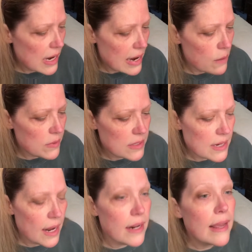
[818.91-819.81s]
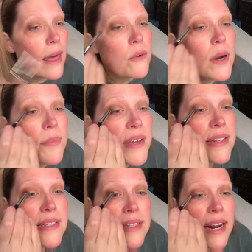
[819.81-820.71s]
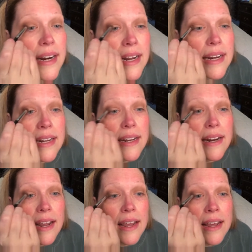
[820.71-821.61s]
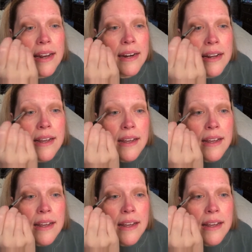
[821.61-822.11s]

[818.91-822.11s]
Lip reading: and I would kind of gather up things that I needed, and